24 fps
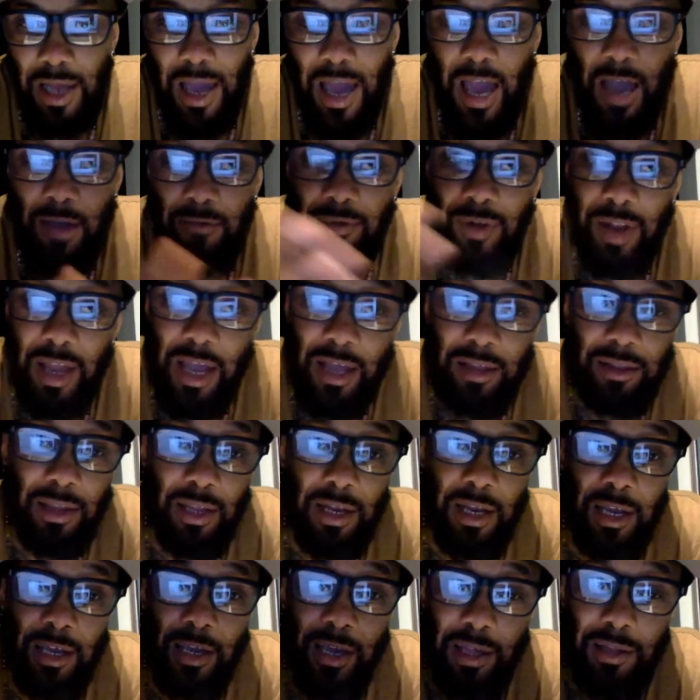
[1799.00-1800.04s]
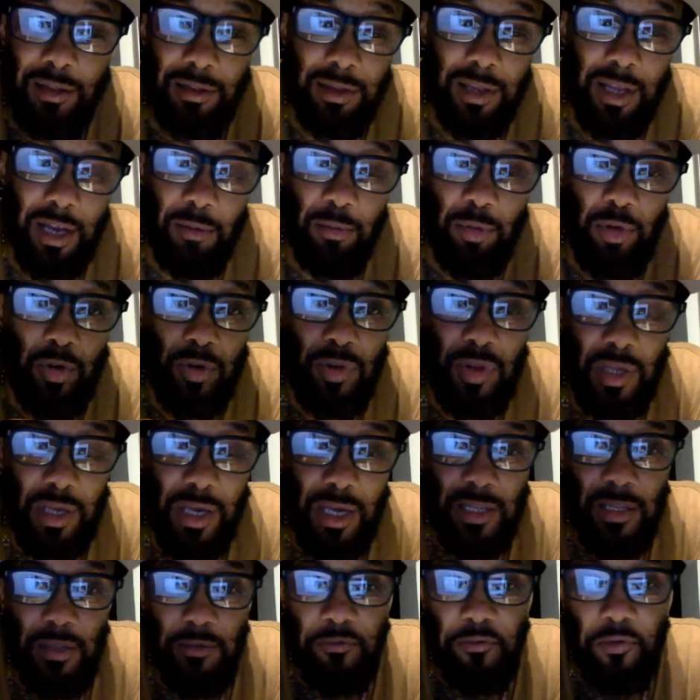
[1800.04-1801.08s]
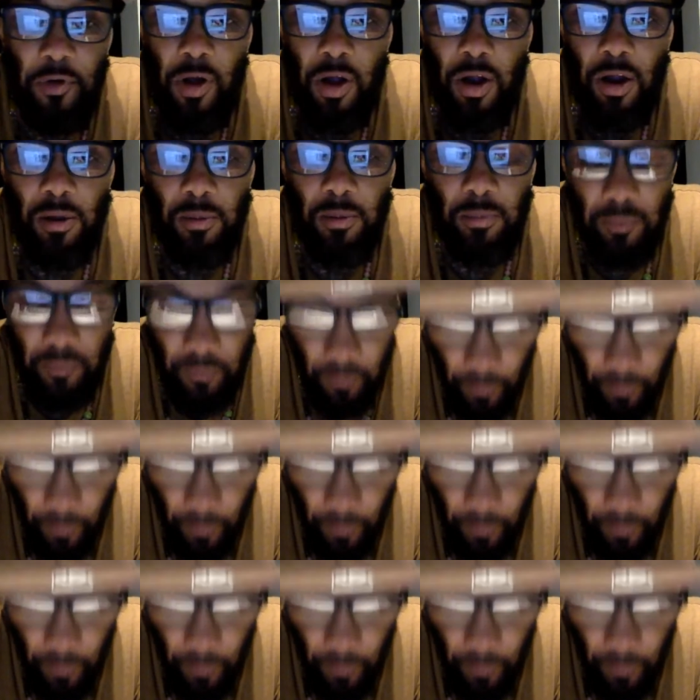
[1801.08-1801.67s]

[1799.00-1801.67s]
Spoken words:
I have land that I'm using as a farm.